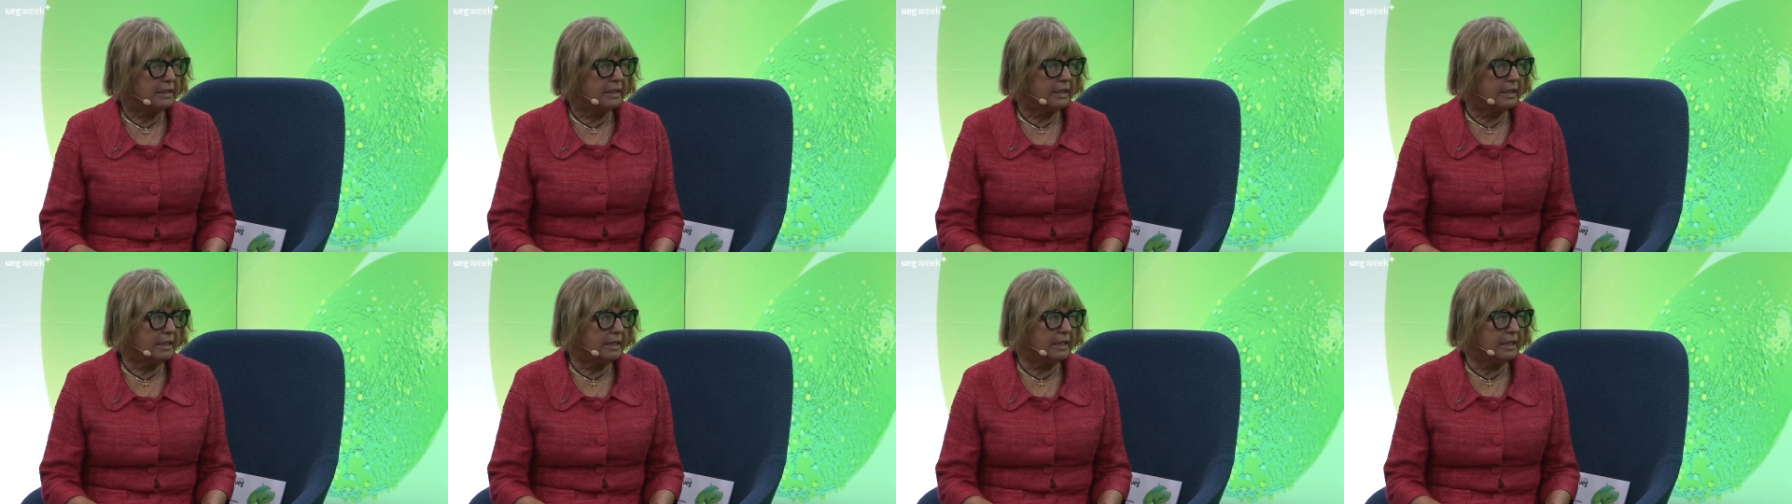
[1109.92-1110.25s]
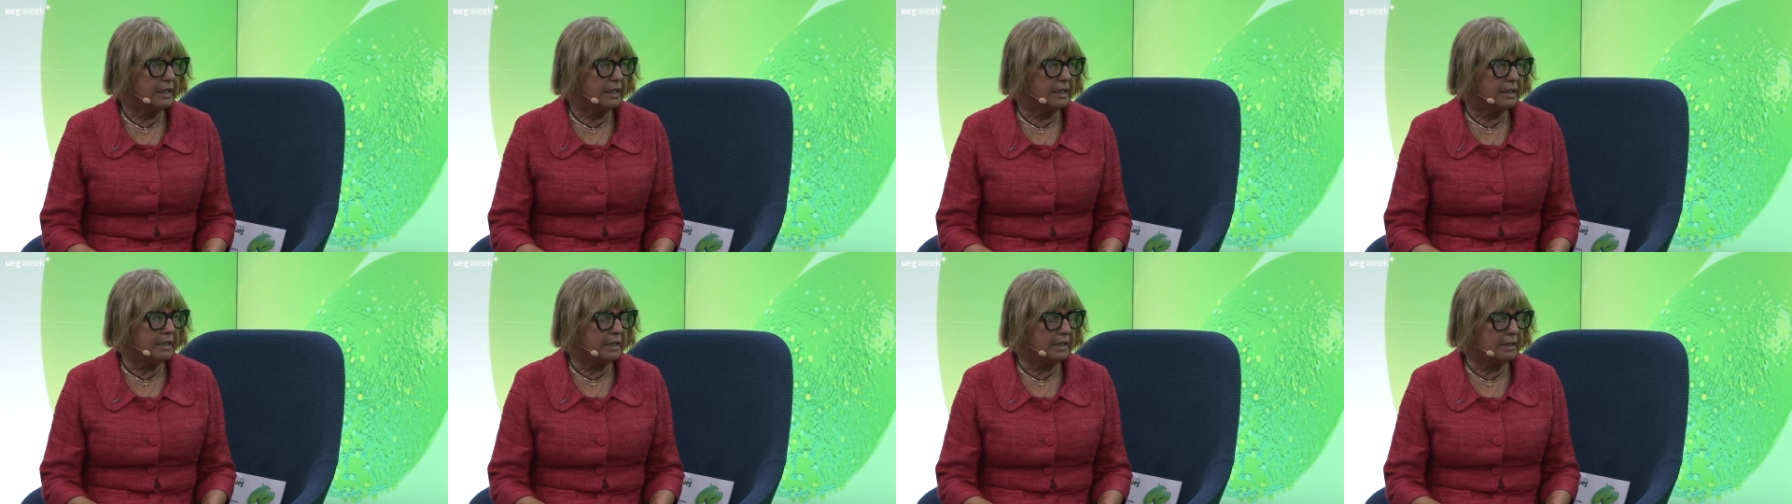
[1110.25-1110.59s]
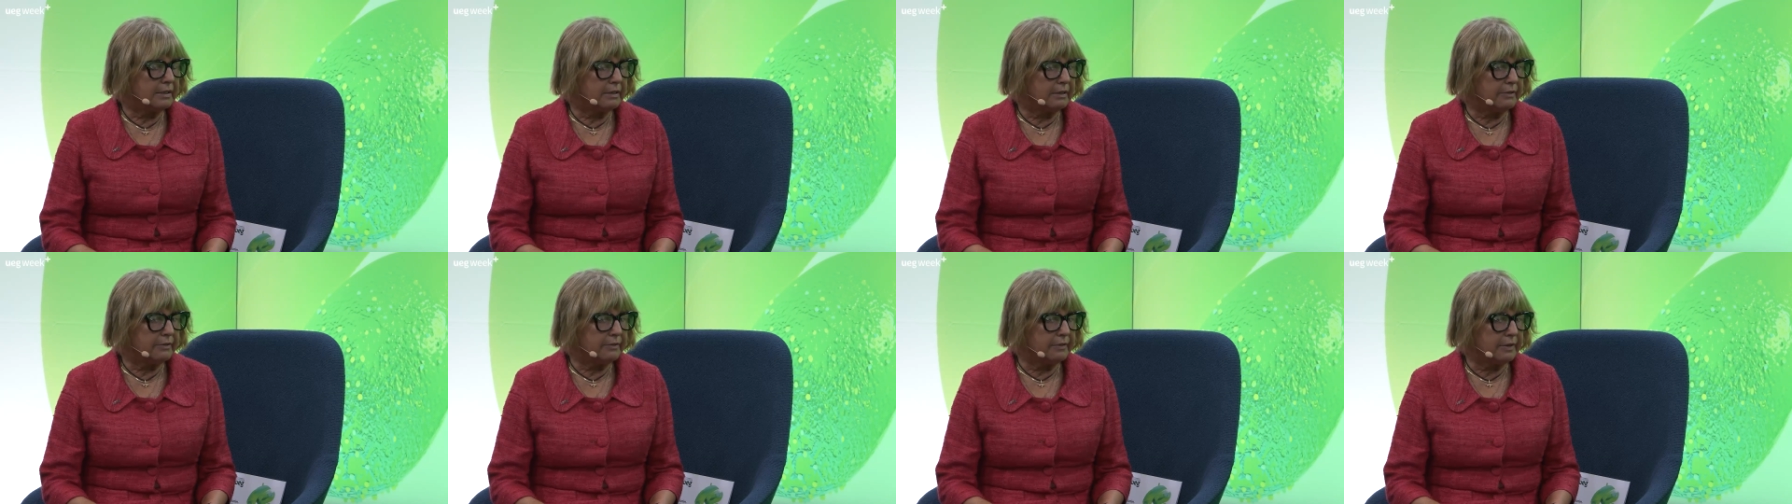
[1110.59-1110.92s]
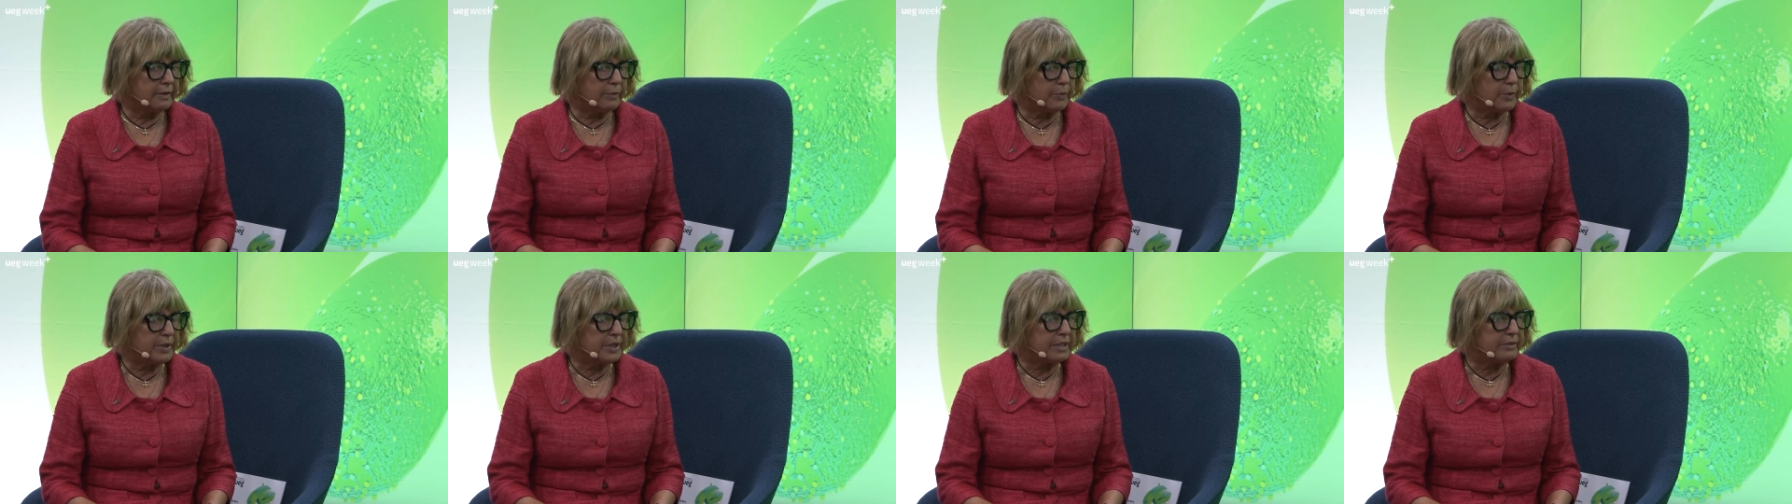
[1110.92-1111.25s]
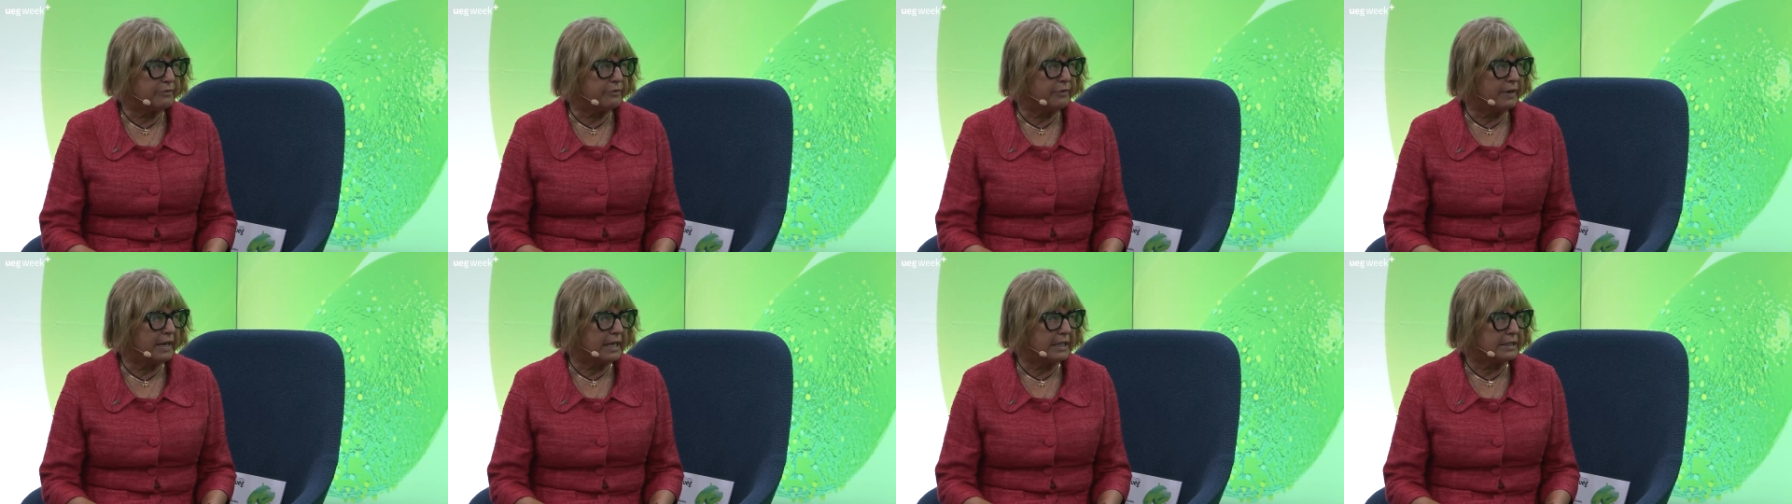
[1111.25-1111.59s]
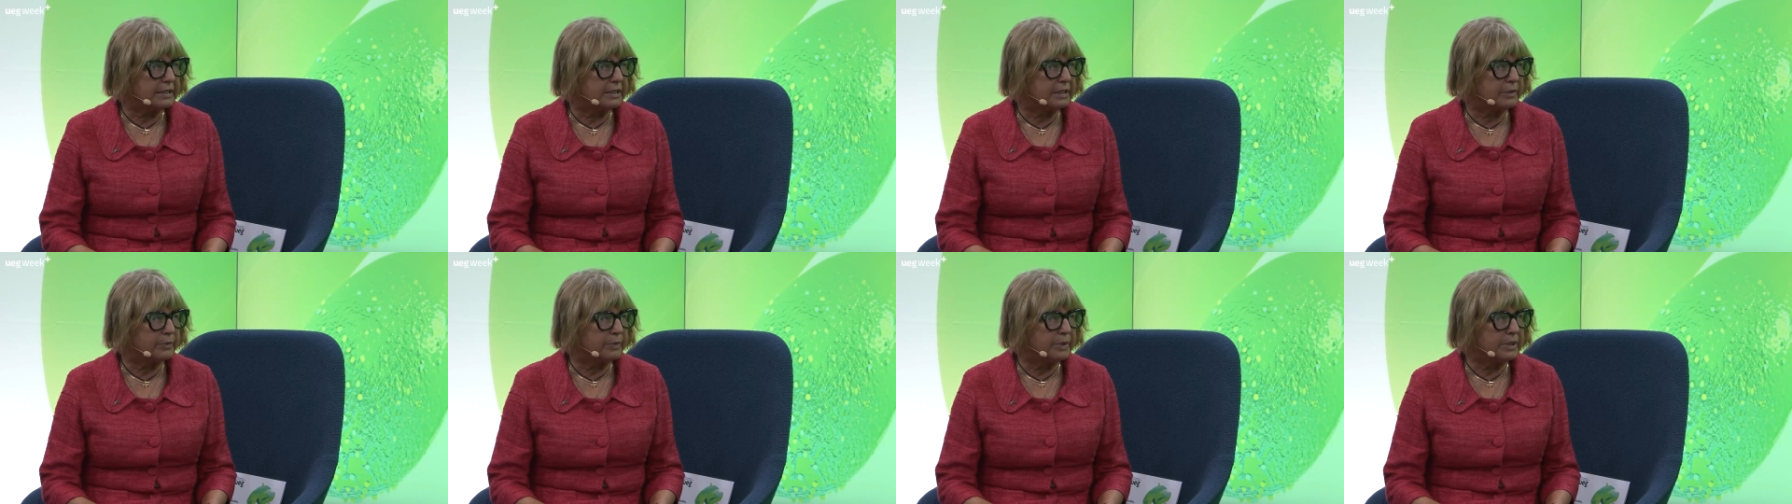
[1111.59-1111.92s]
with the
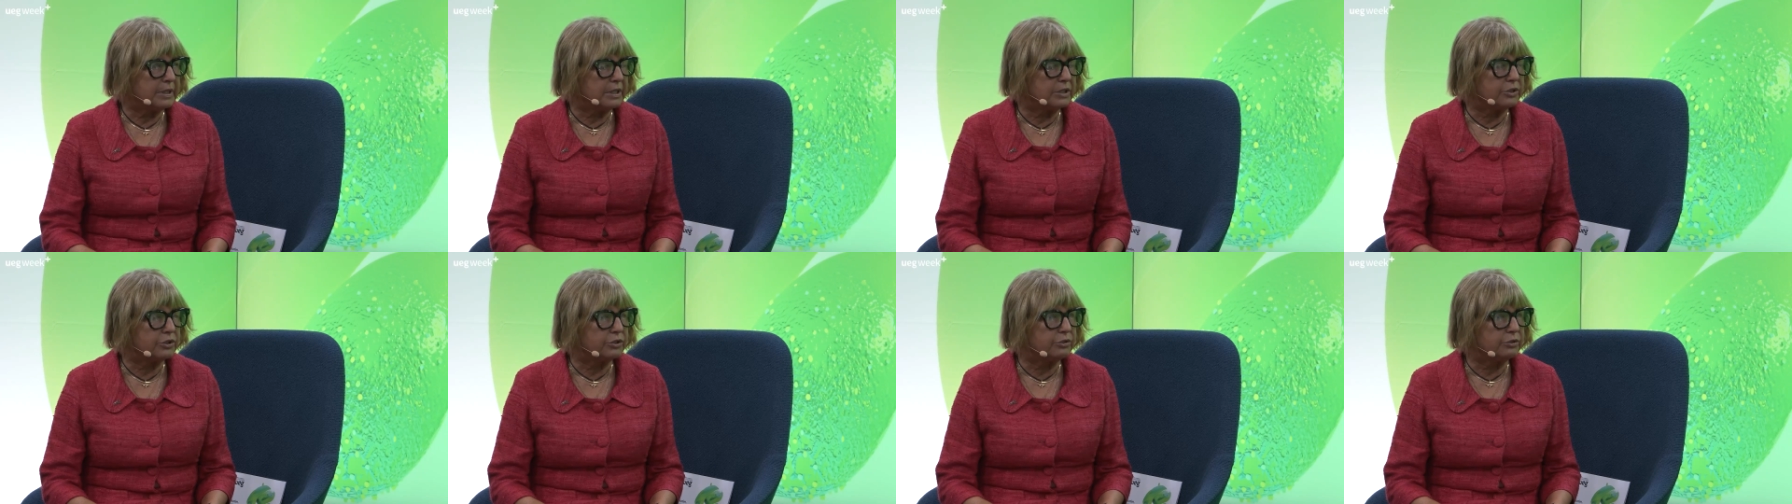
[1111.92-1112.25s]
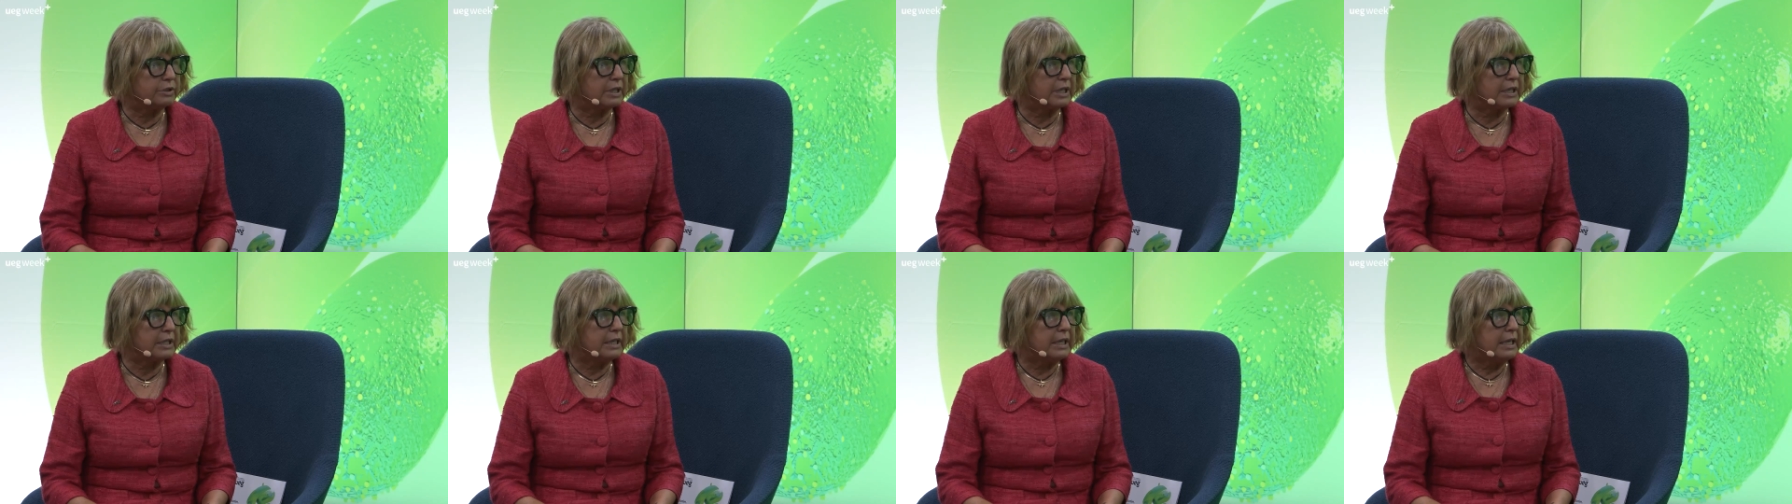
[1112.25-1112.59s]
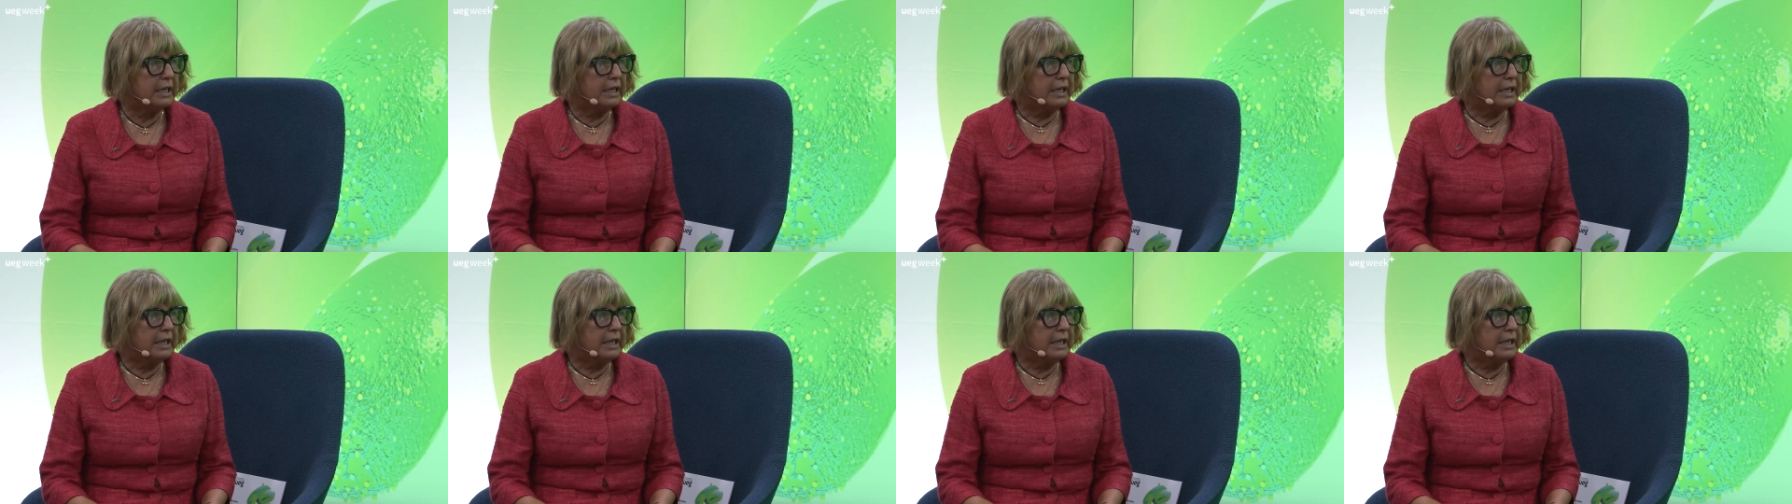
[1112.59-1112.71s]
fat, with the sugar,